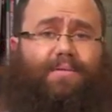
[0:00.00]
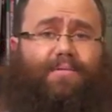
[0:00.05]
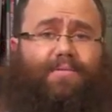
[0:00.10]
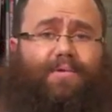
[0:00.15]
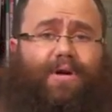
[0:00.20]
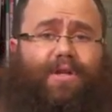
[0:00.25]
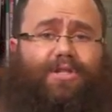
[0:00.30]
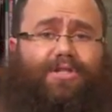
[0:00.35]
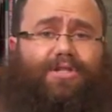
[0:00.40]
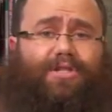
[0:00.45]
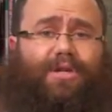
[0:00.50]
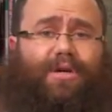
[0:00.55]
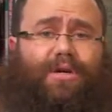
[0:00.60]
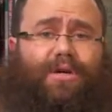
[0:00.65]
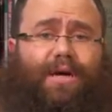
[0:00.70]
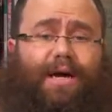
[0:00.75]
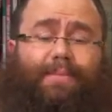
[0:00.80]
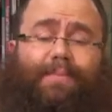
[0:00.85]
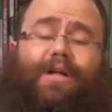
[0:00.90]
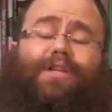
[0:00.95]
which
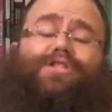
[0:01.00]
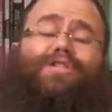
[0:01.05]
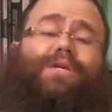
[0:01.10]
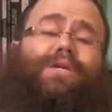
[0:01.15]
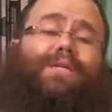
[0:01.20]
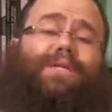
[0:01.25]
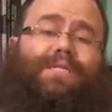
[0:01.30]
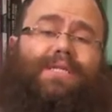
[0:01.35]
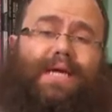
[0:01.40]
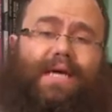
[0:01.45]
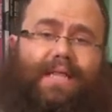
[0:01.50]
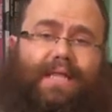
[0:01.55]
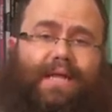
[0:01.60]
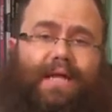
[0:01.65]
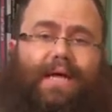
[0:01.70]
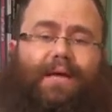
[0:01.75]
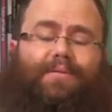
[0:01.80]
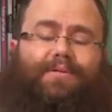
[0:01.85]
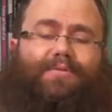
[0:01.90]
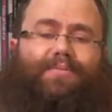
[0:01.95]
I'm actually going to say the
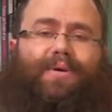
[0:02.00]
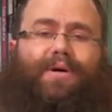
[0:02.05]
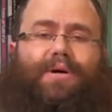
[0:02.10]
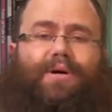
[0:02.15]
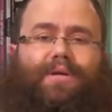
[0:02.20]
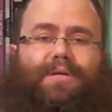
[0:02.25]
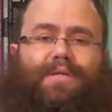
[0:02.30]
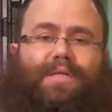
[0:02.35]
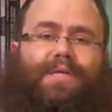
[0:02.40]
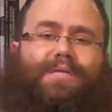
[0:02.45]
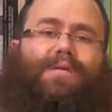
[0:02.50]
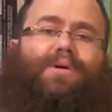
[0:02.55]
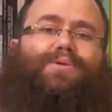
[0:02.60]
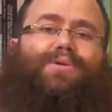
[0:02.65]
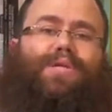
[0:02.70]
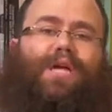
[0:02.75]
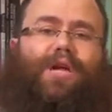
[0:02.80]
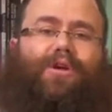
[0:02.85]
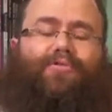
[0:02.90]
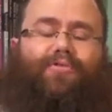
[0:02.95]
names because they're so
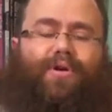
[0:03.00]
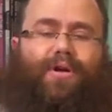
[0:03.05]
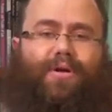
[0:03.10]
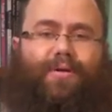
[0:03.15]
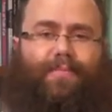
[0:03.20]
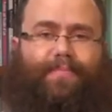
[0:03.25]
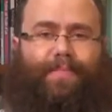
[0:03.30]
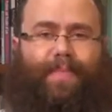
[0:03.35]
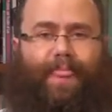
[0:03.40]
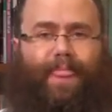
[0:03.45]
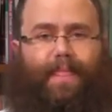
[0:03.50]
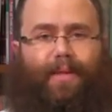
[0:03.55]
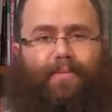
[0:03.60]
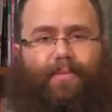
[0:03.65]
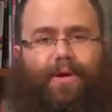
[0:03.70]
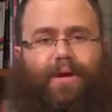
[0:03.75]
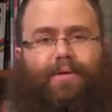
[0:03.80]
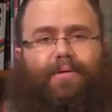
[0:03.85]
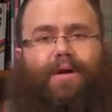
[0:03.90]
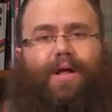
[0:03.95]
sacred,
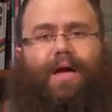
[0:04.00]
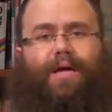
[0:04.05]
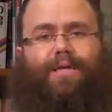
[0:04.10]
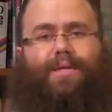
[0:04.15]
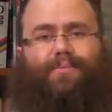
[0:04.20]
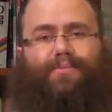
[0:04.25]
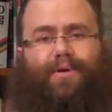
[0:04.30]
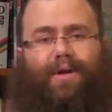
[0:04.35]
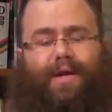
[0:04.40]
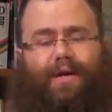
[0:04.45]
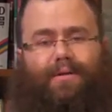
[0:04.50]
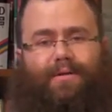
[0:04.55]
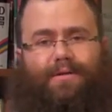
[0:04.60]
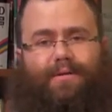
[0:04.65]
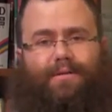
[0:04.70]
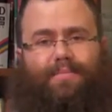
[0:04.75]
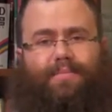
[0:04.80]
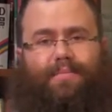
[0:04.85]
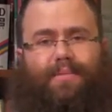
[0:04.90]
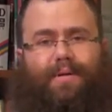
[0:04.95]
we don't like to pronounce
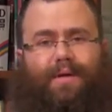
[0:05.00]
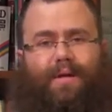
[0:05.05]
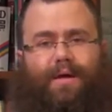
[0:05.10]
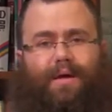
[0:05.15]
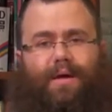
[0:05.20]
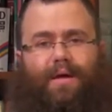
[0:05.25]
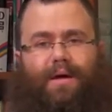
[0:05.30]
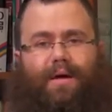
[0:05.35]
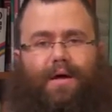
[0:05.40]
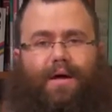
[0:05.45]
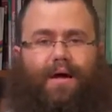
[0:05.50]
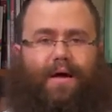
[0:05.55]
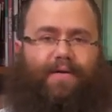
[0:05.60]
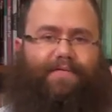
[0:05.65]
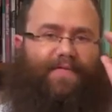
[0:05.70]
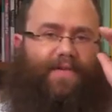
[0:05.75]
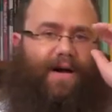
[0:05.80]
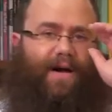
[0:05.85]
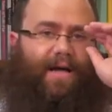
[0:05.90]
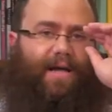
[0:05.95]
them.
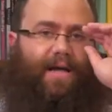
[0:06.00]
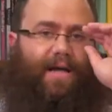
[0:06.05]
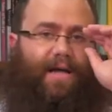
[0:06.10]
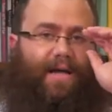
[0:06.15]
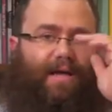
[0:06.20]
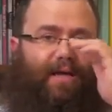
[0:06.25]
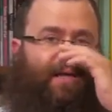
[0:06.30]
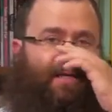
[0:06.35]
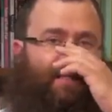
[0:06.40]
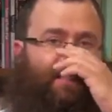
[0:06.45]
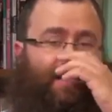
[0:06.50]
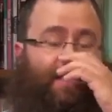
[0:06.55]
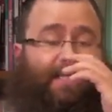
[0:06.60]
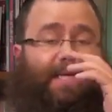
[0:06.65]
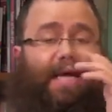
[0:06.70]
Havaya is the